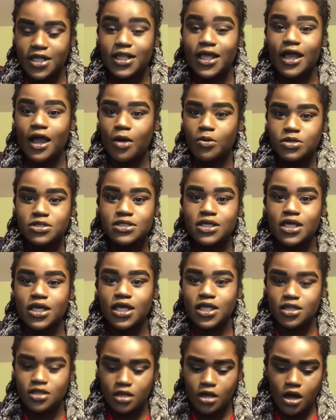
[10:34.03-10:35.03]
Like I was like
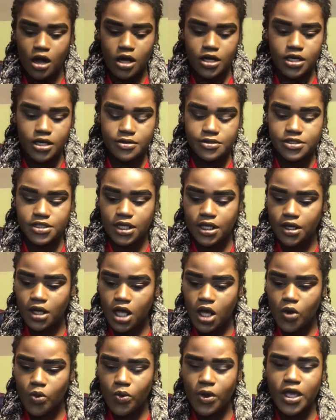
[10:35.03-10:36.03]
in the car, and I was like,
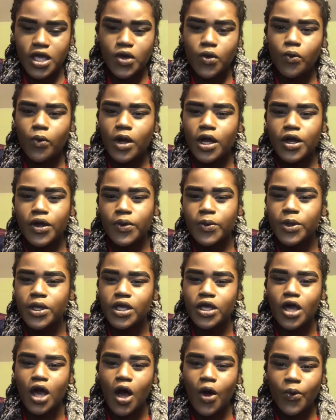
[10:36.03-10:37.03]
wait, where are we
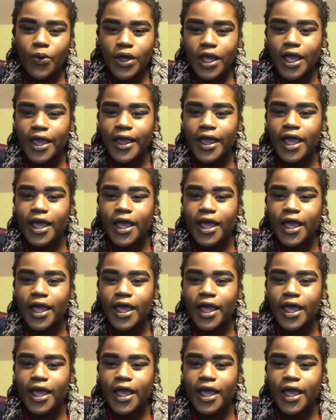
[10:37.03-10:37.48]
going?